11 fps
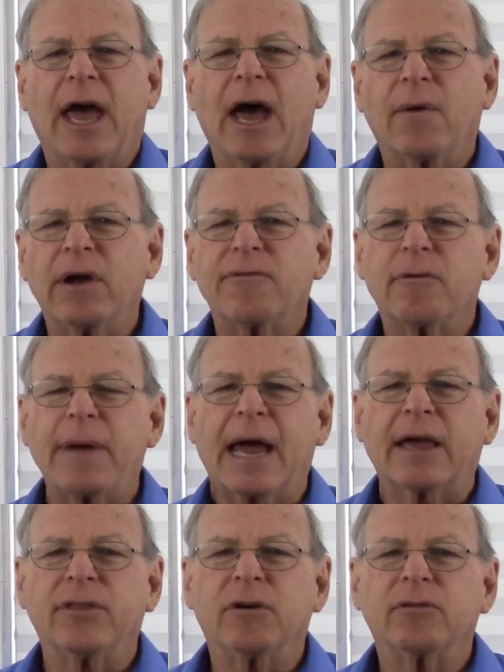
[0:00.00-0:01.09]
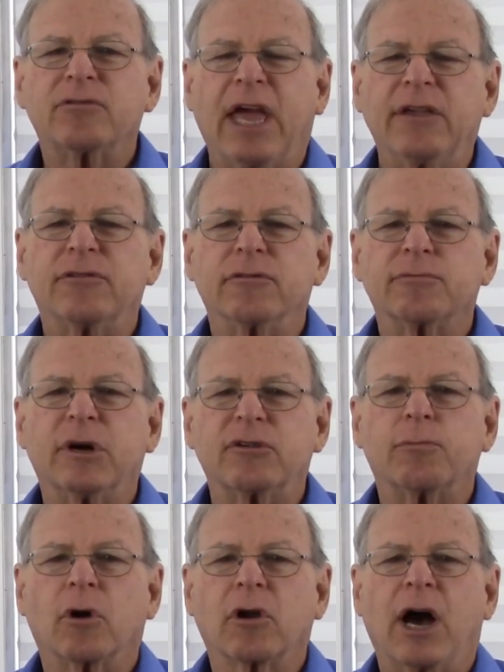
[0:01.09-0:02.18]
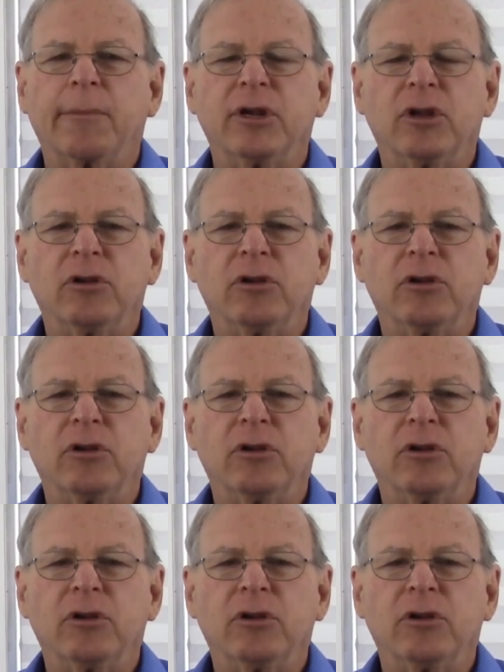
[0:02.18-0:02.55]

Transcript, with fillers: However, back in those days, it was much more common